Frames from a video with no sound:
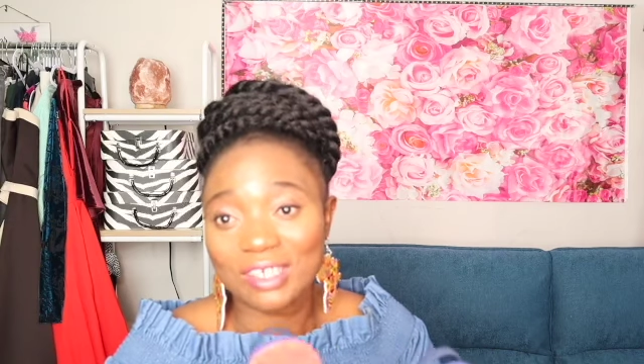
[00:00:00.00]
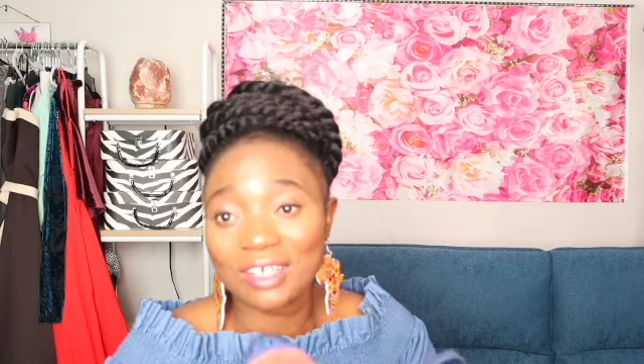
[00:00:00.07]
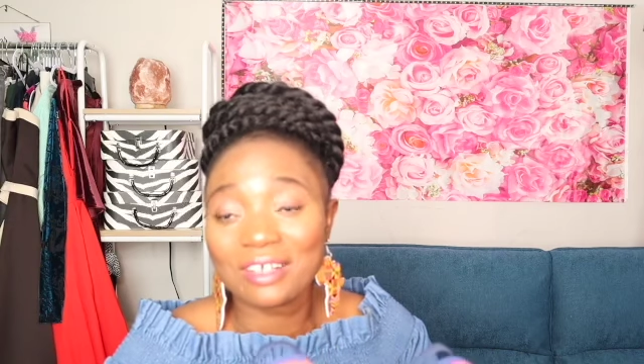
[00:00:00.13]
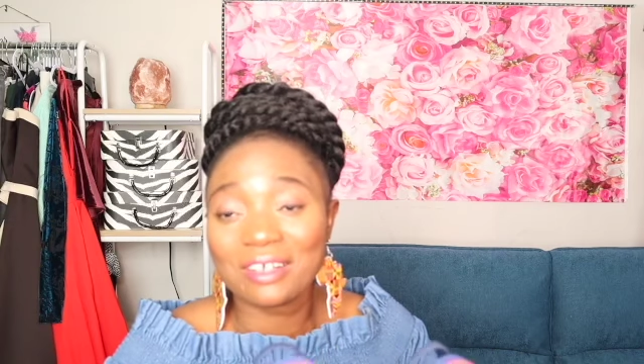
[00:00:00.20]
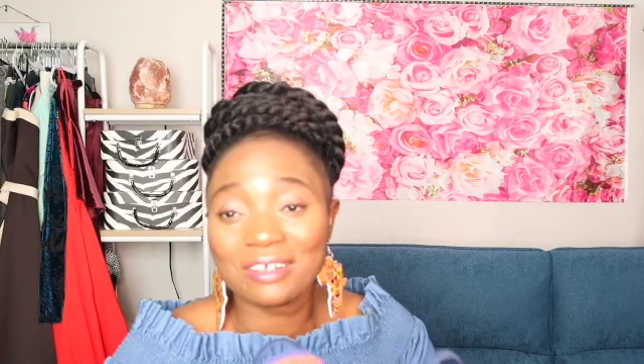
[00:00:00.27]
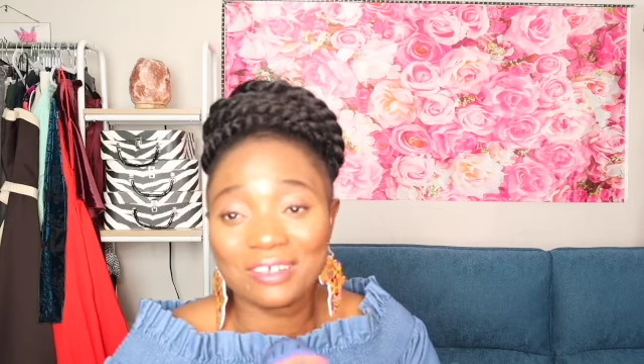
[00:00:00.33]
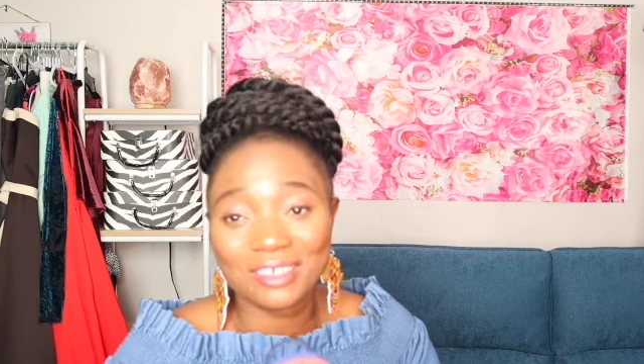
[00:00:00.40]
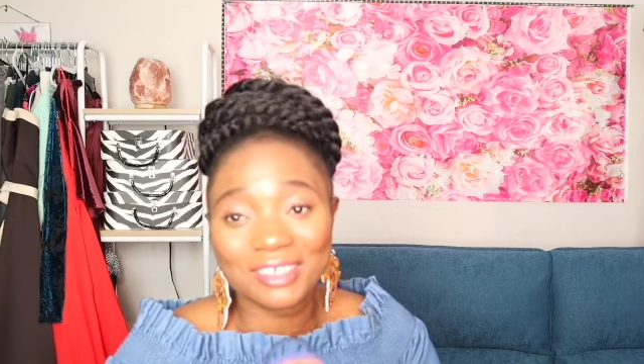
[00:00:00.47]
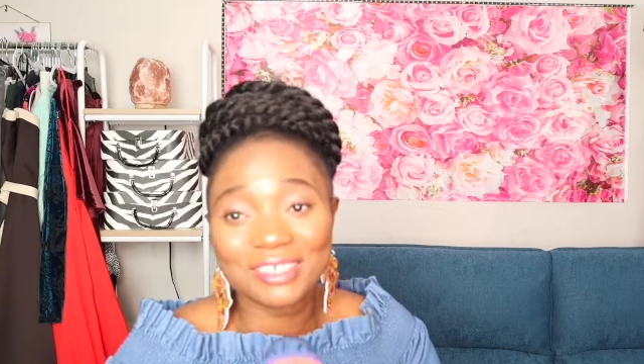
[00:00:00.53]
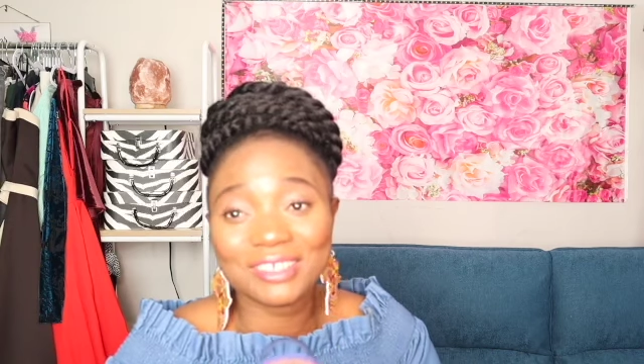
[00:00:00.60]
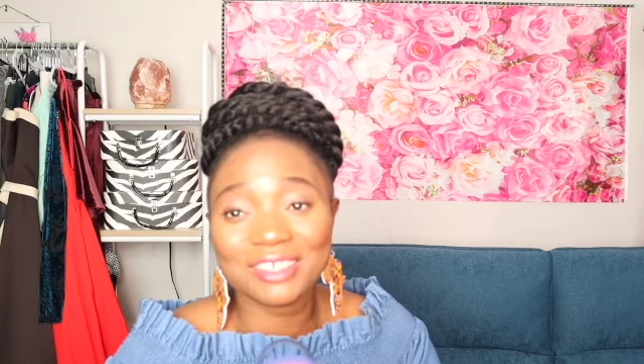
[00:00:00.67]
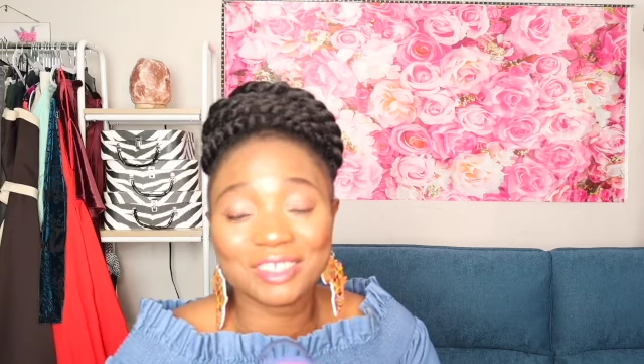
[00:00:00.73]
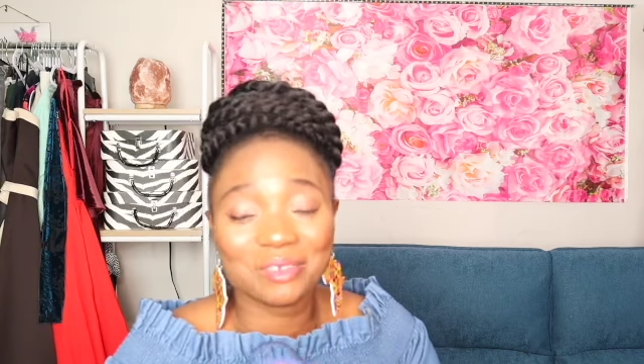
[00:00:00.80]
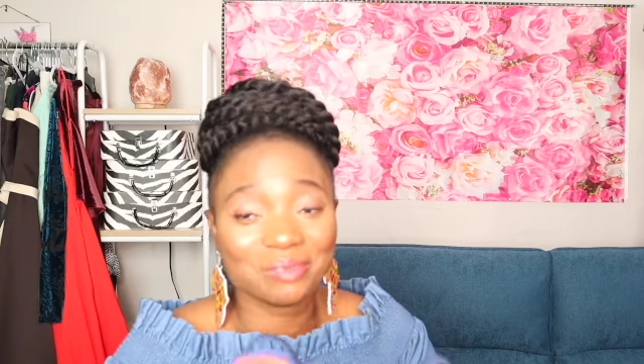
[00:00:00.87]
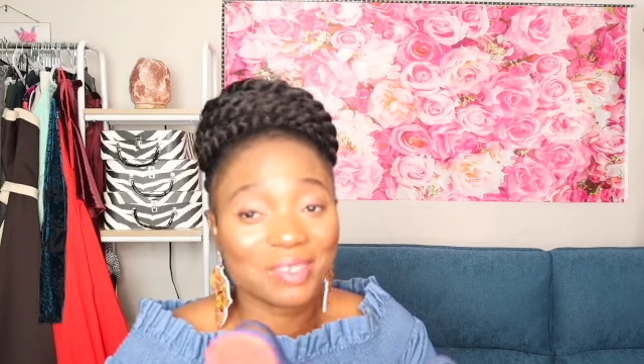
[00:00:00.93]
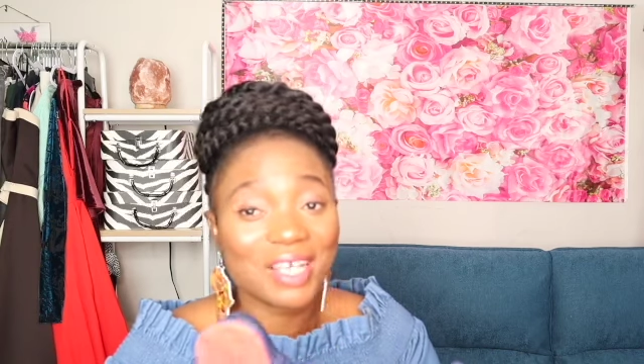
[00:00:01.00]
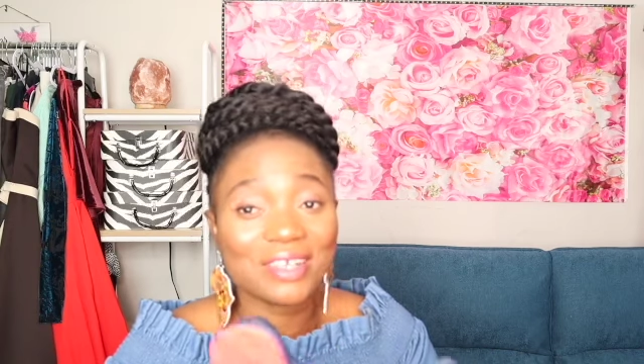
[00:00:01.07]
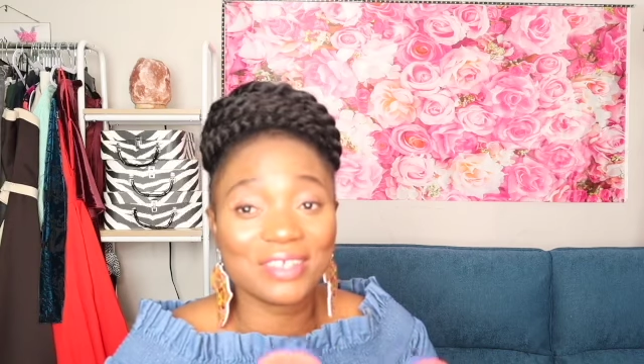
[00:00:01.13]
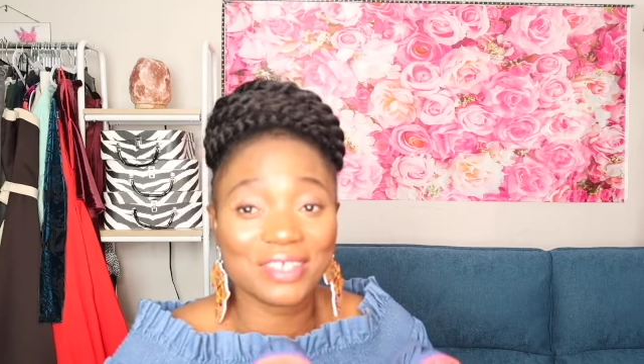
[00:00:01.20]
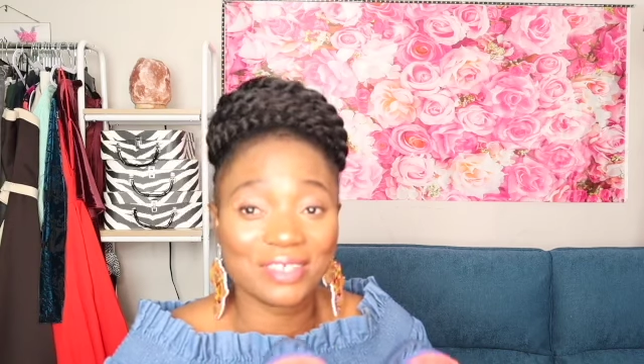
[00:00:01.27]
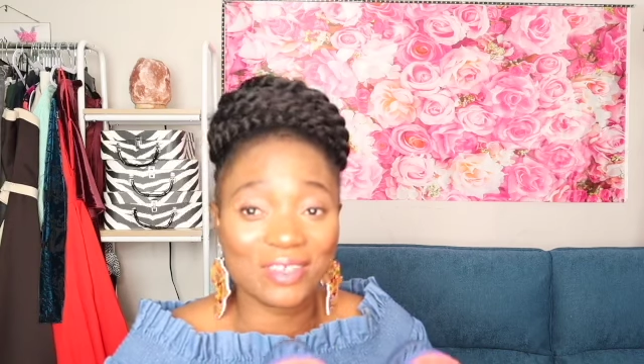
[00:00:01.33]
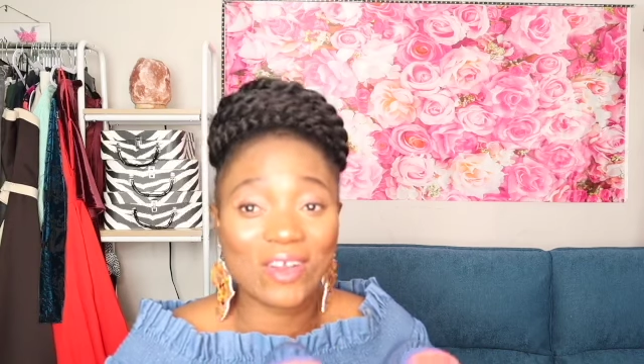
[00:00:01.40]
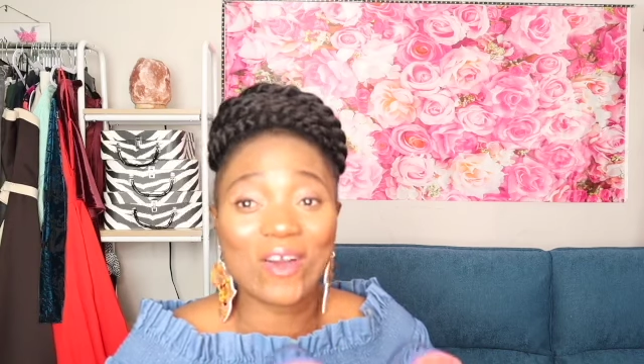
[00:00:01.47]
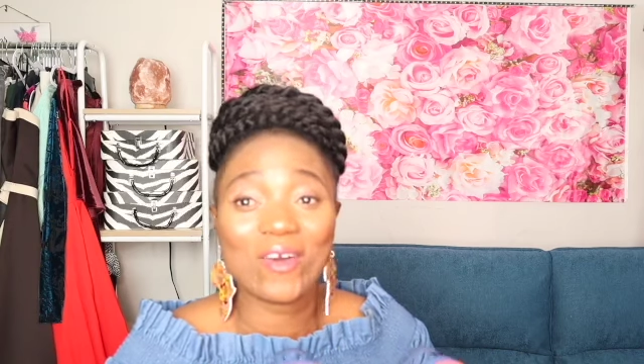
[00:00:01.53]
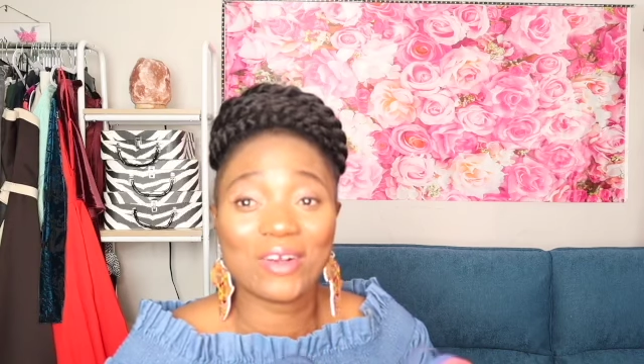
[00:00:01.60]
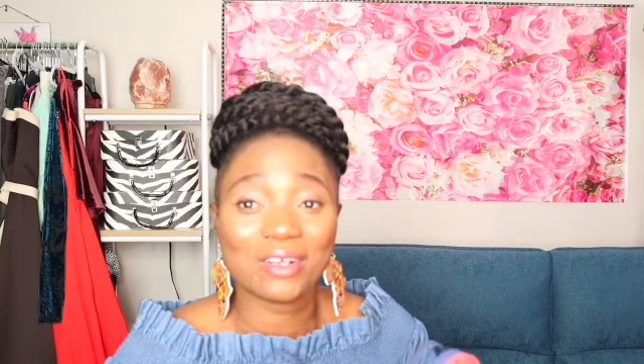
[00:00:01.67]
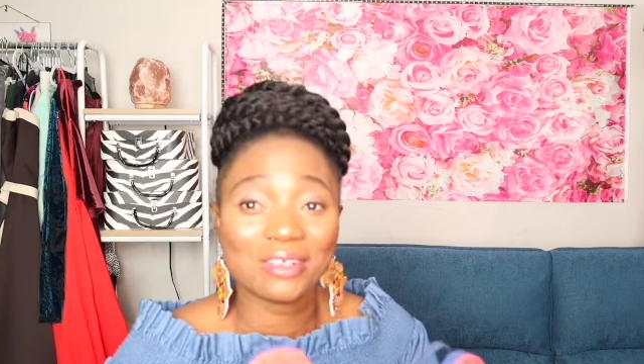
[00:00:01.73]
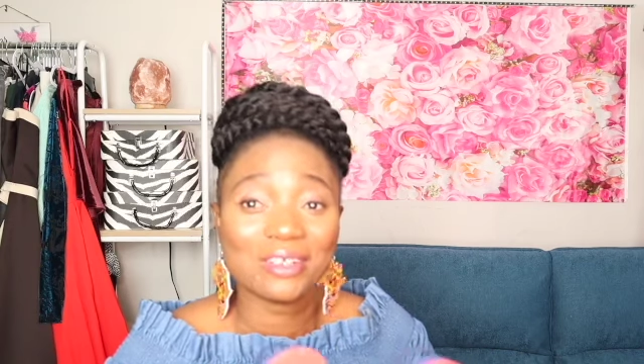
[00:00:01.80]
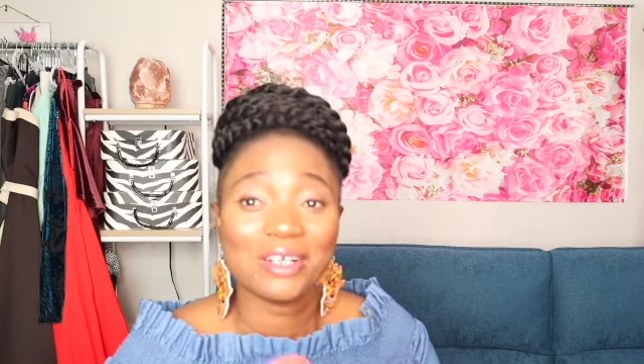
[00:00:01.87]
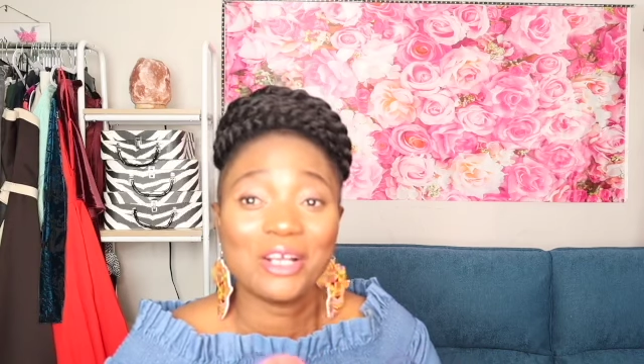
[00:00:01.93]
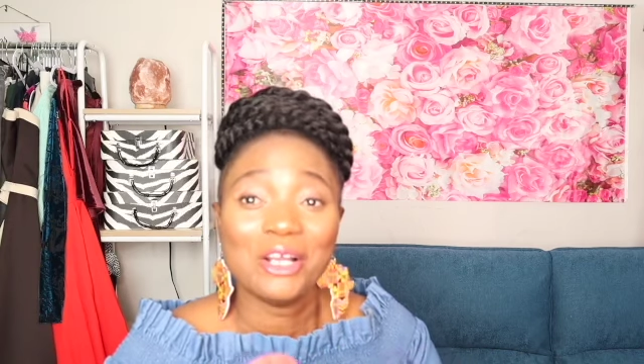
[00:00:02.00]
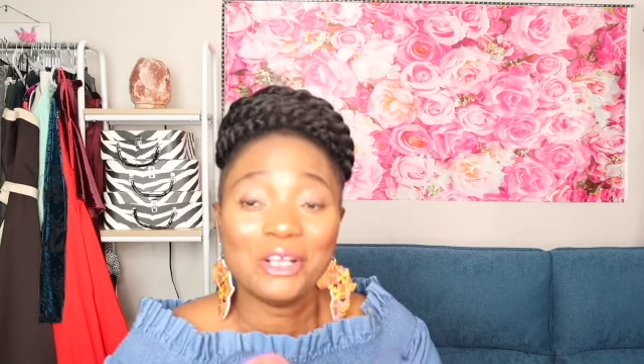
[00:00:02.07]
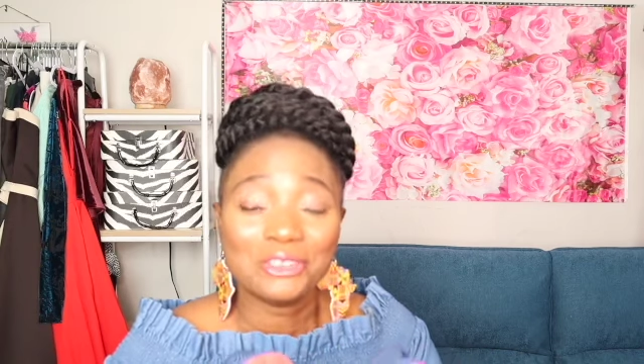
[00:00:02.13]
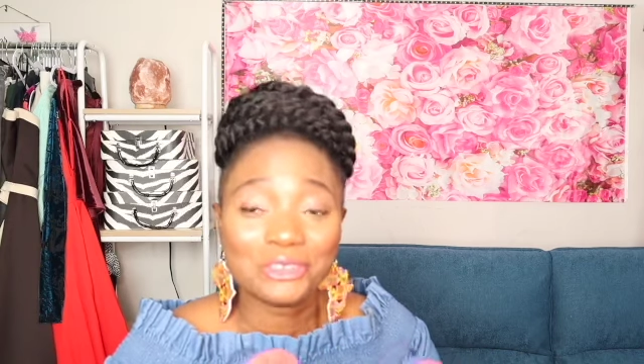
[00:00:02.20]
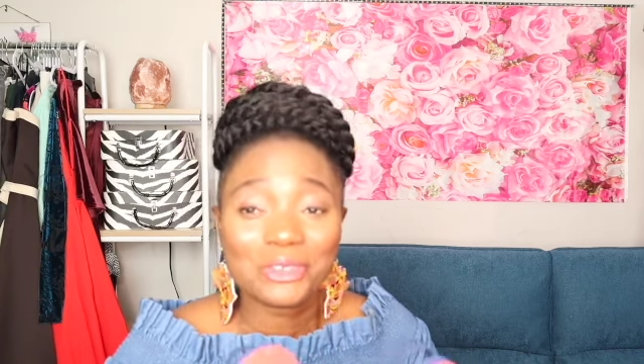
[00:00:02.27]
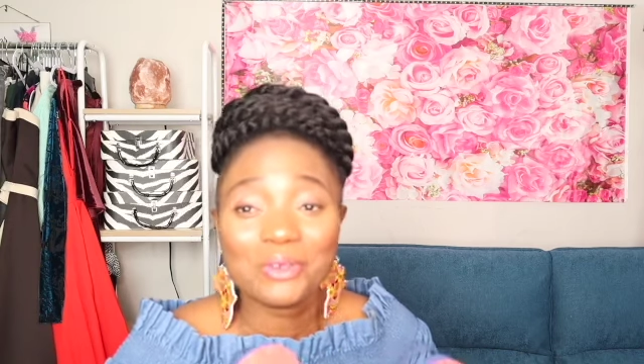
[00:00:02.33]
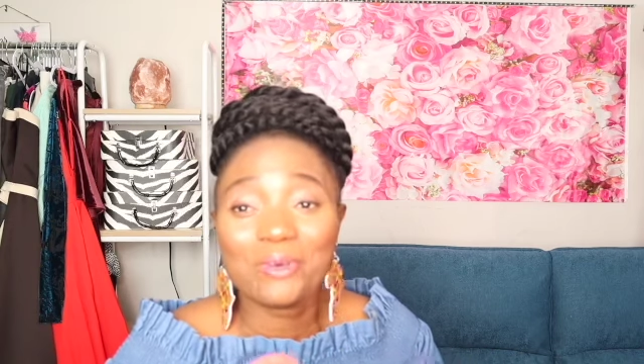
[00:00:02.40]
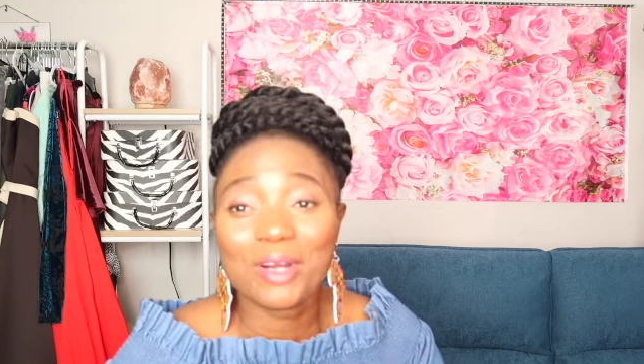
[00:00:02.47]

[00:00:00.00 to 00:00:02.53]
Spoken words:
The clothing is very long. So